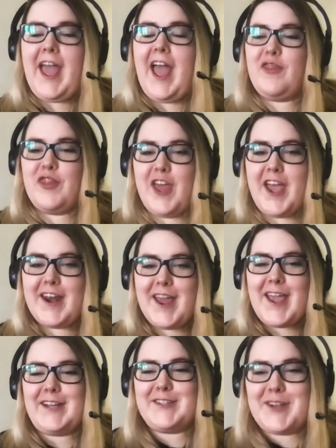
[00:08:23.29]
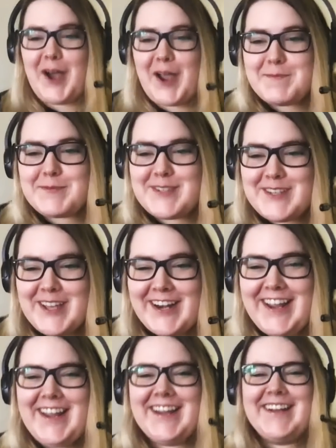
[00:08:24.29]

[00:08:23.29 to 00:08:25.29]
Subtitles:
and then it's Hype City.